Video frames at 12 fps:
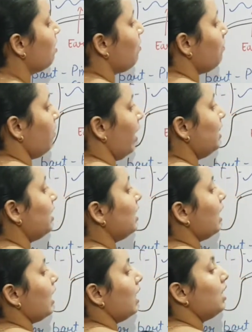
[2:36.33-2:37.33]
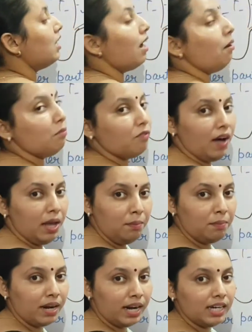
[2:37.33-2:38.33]
When the eardrum
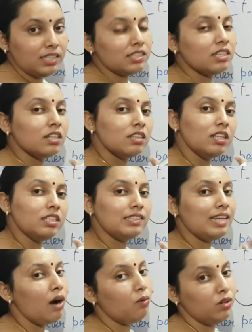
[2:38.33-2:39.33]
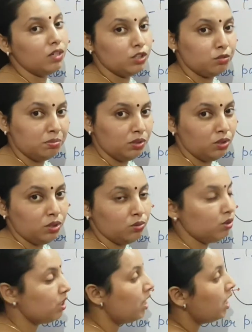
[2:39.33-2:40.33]
vibrates, the sound is
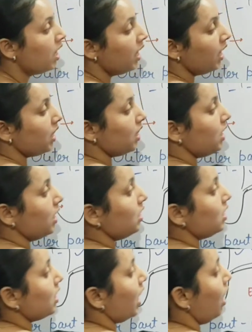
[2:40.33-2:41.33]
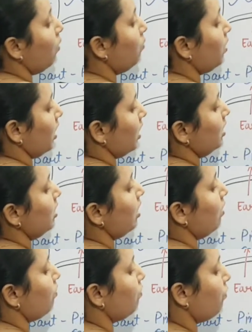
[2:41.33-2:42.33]
produced. This sound is
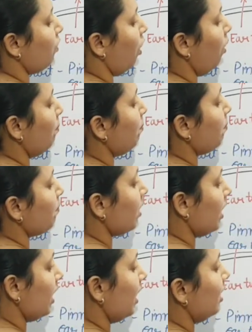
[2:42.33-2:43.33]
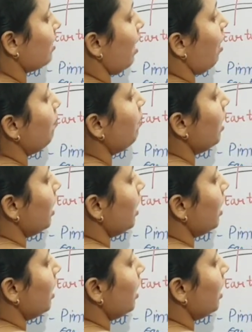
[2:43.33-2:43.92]
from eardrum,